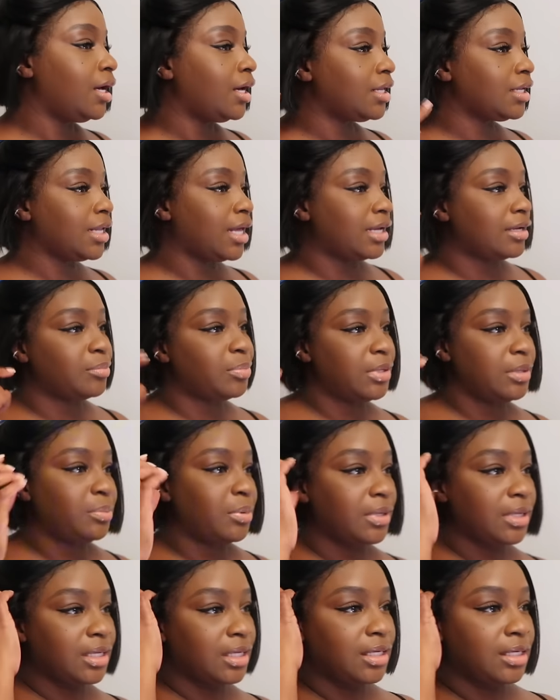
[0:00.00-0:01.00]
A lot of
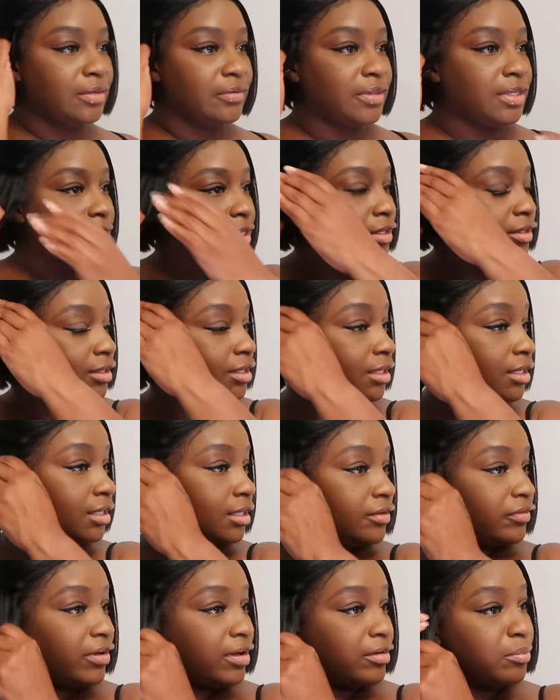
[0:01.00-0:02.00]
people love the ear
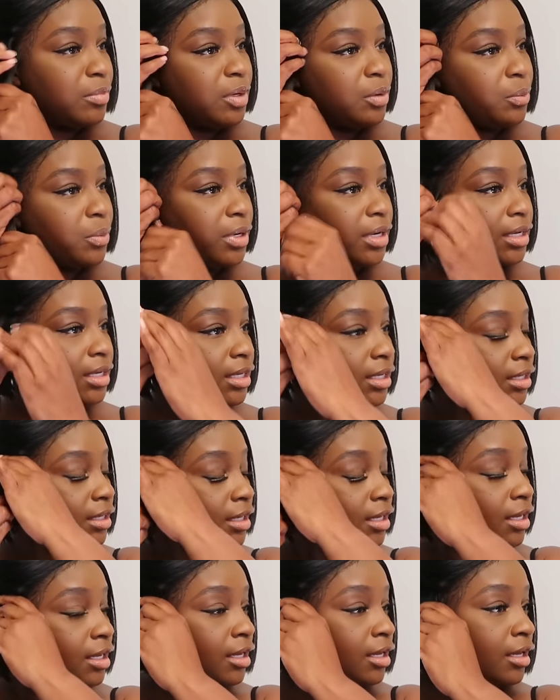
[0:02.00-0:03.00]
cuff. I've been wearing
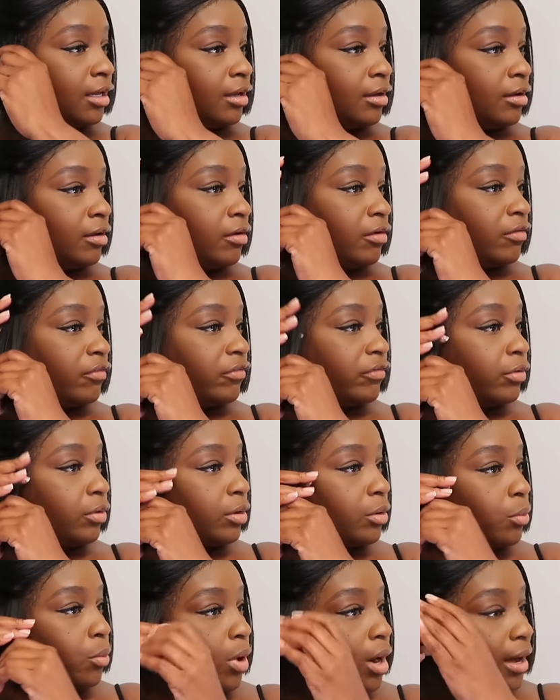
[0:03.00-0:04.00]
it
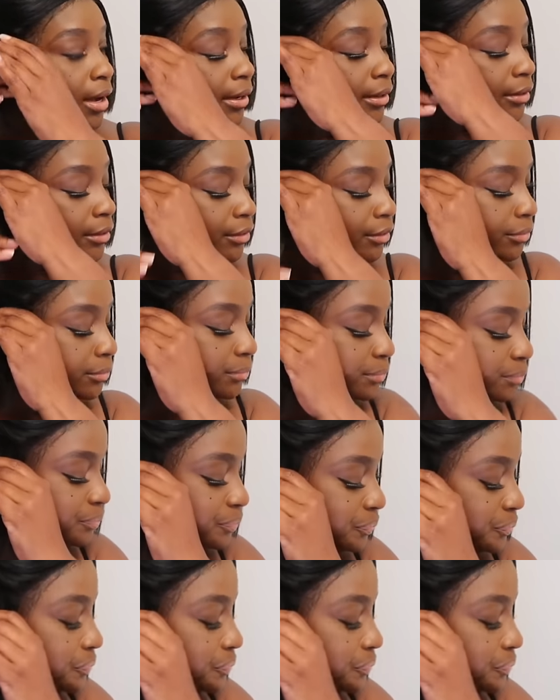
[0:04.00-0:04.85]
for a while.